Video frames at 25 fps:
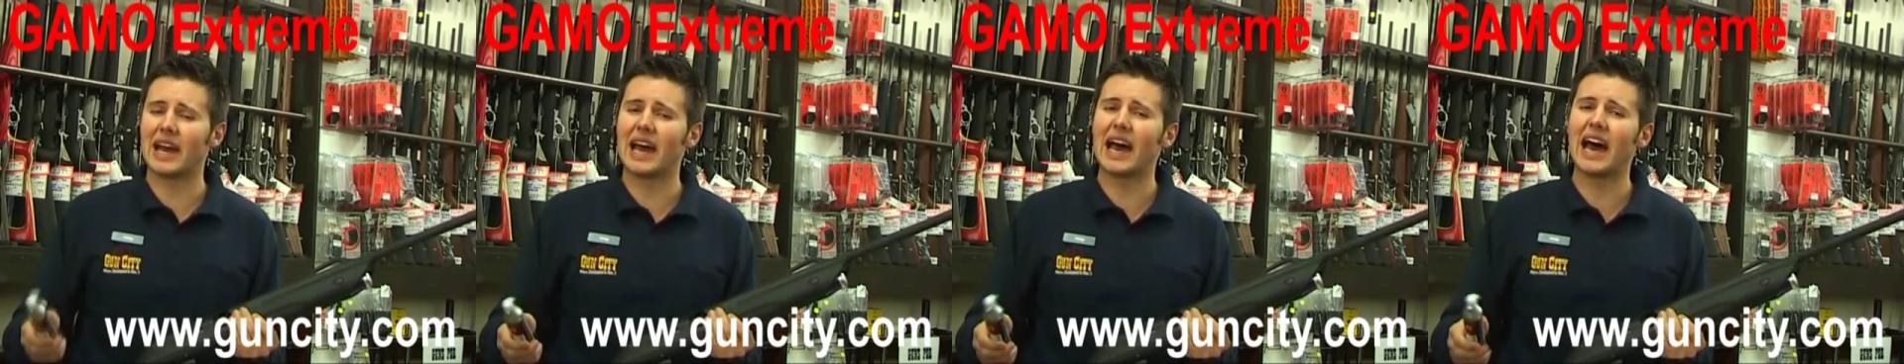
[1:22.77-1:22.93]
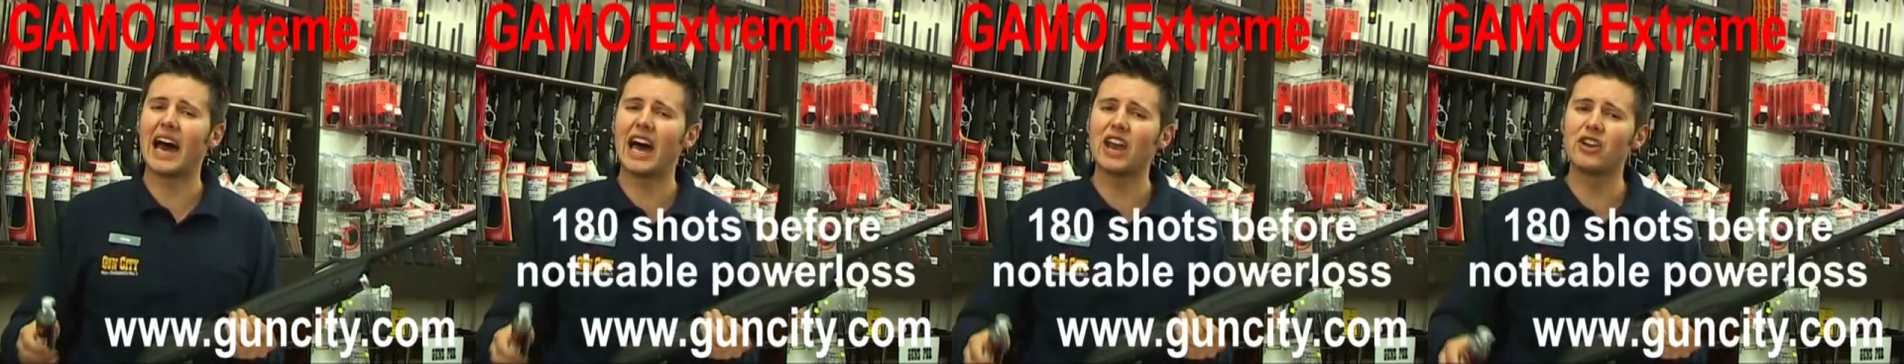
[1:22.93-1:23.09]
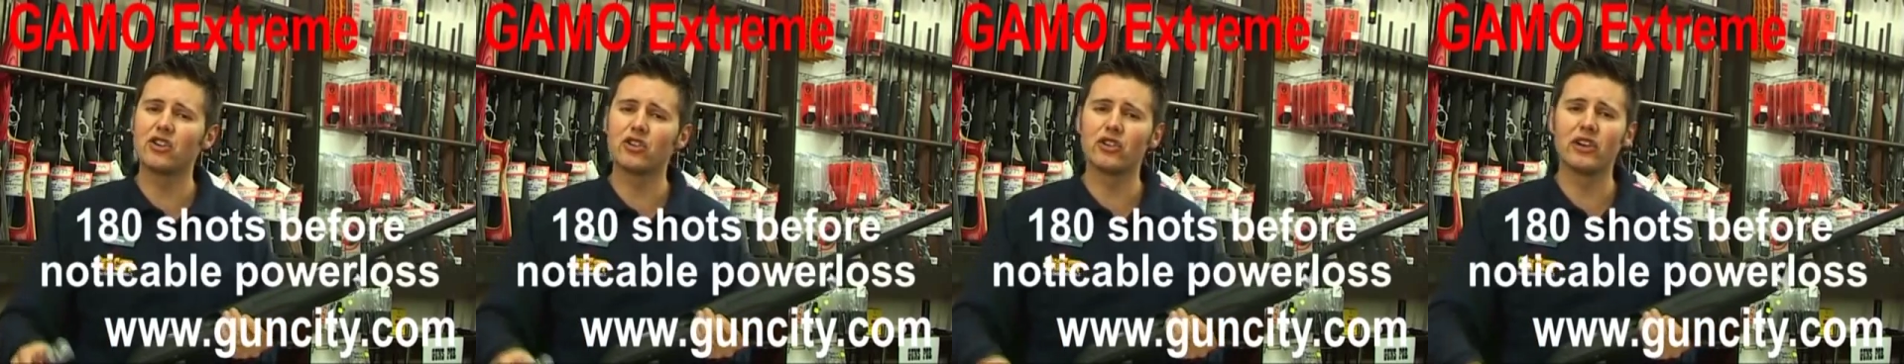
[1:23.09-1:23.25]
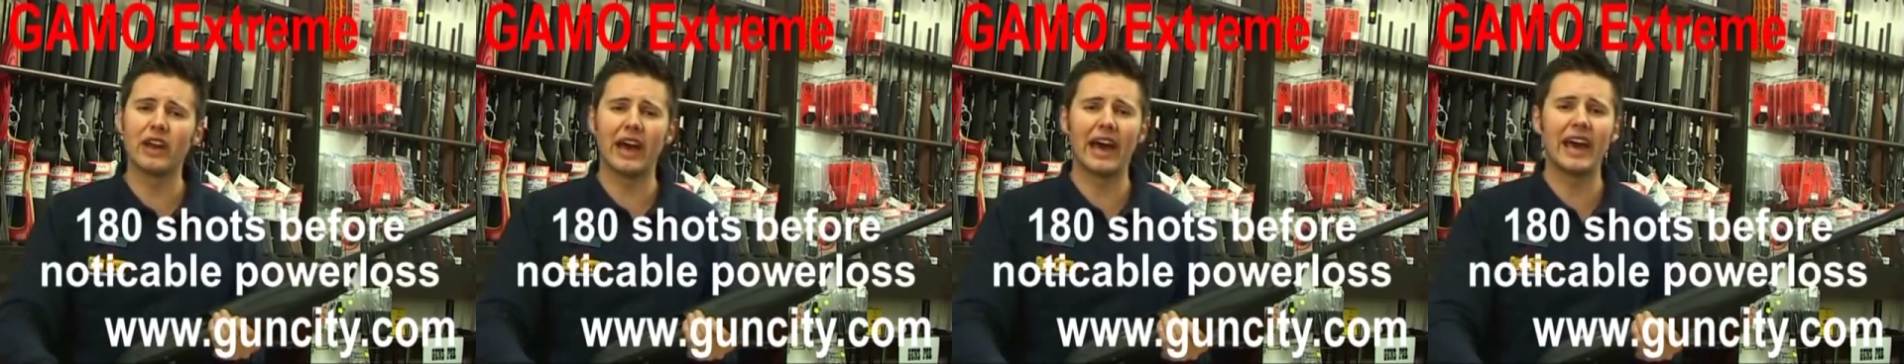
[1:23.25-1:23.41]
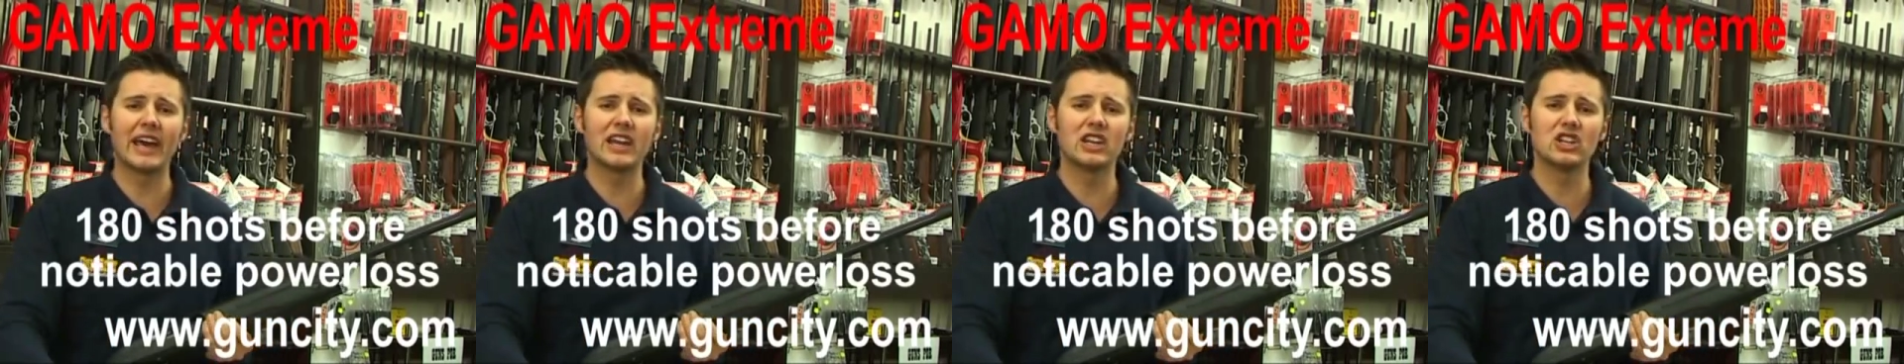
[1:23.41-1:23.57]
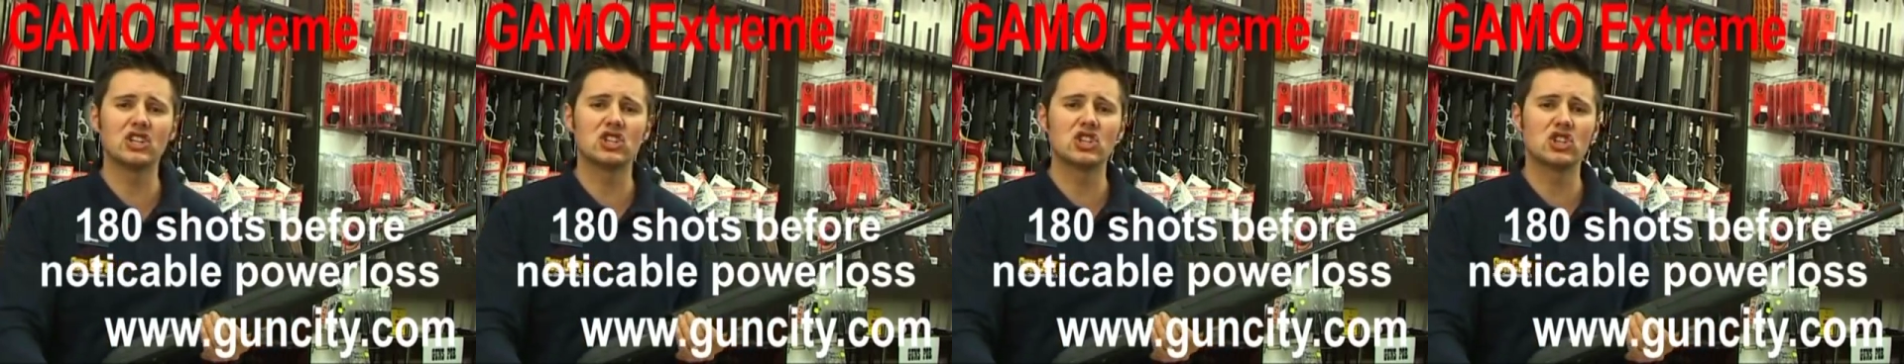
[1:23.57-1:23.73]

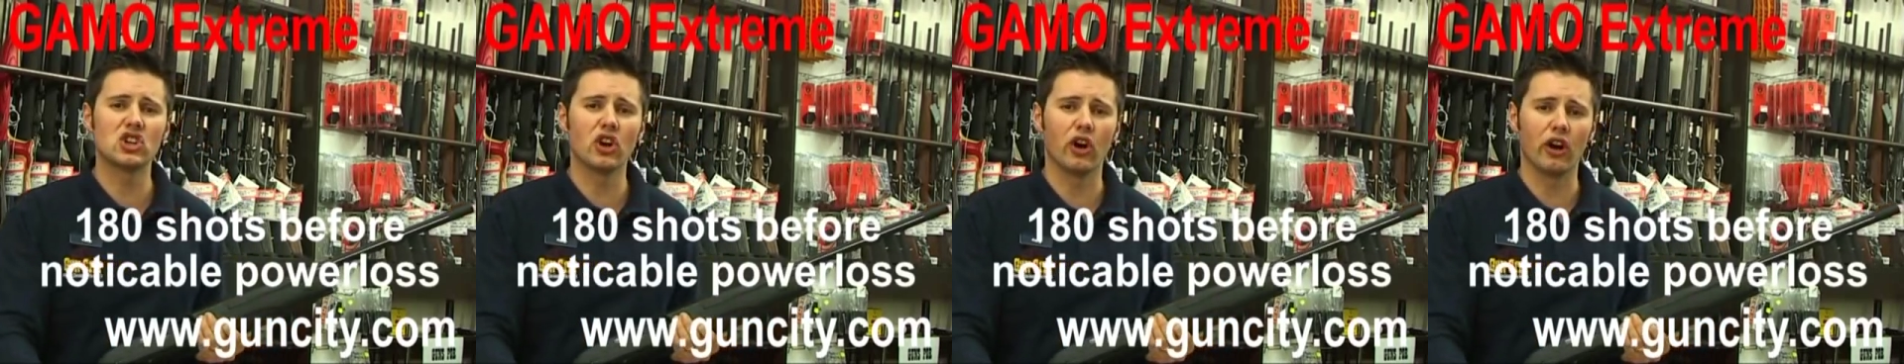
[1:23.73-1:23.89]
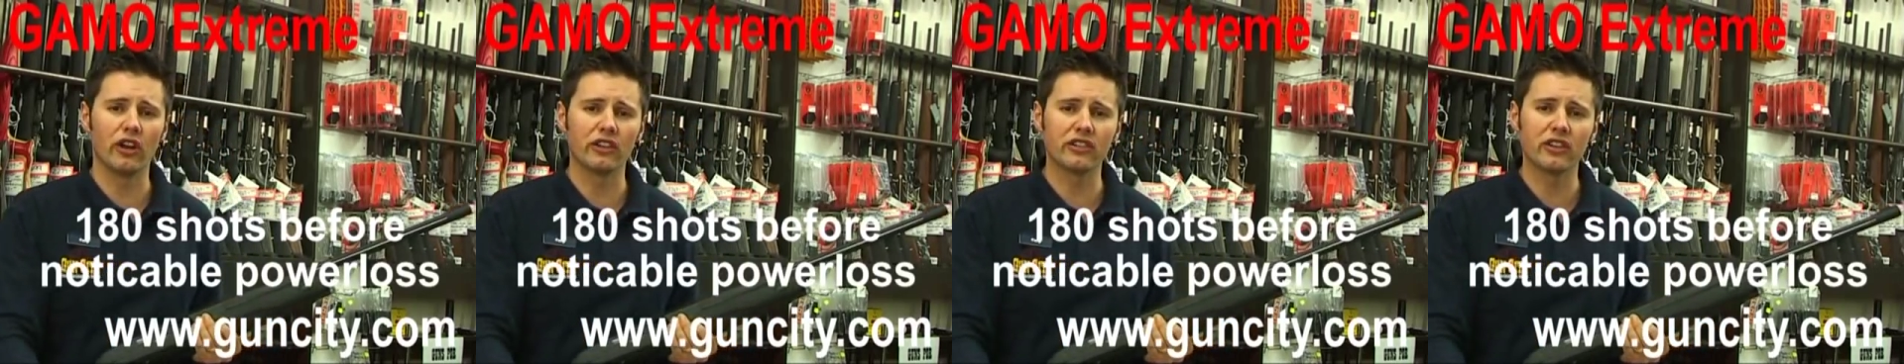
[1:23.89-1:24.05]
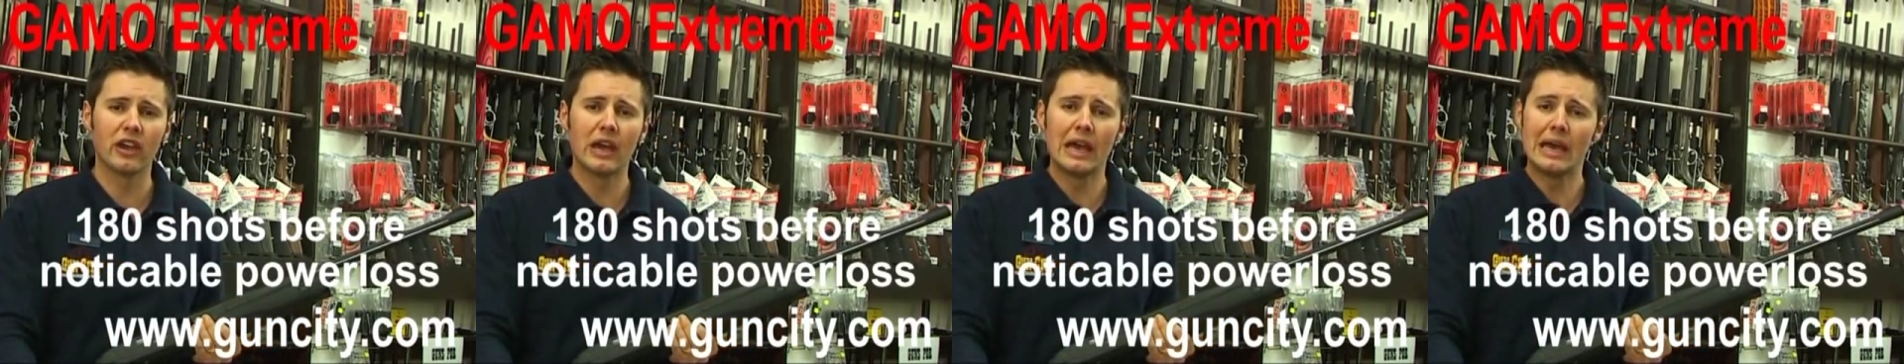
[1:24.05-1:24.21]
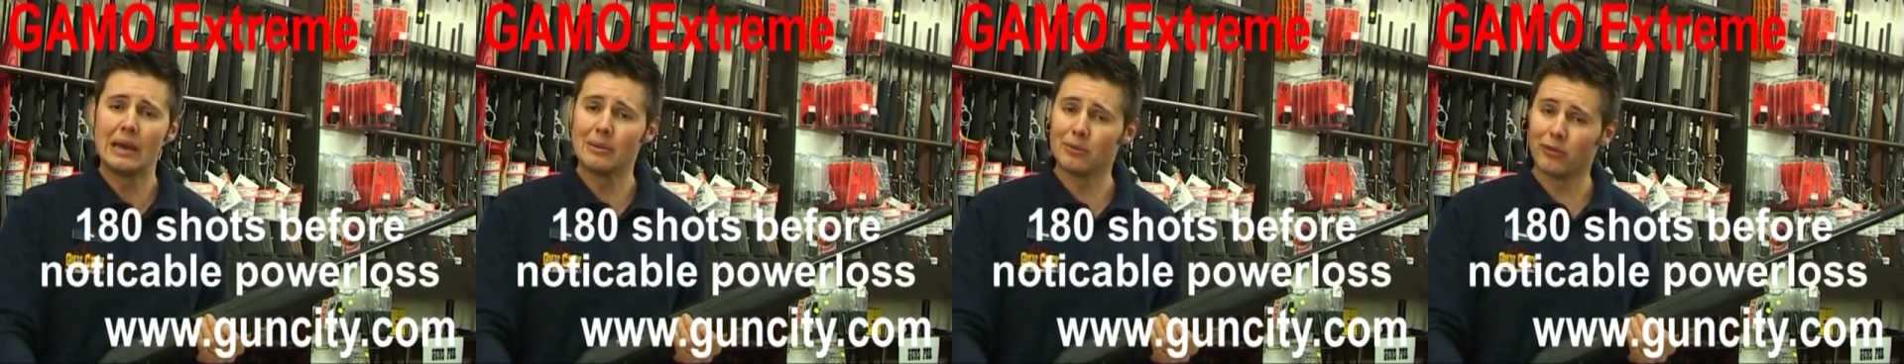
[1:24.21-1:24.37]
180 shots